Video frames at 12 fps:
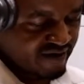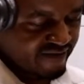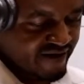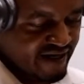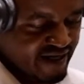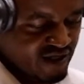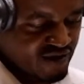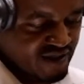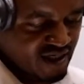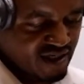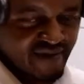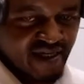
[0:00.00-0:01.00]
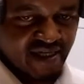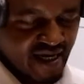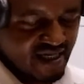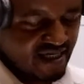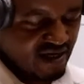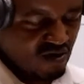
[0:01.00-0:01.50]
financial statement
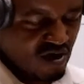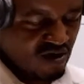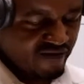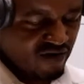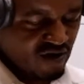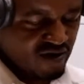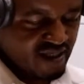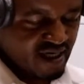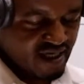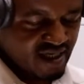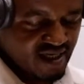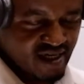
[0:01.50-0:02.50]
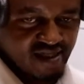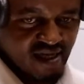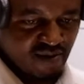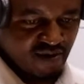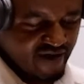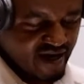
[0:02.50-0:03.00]
at the roll of cost, the net
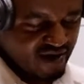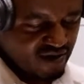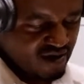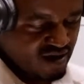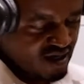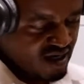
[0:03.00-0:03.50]
realizable value.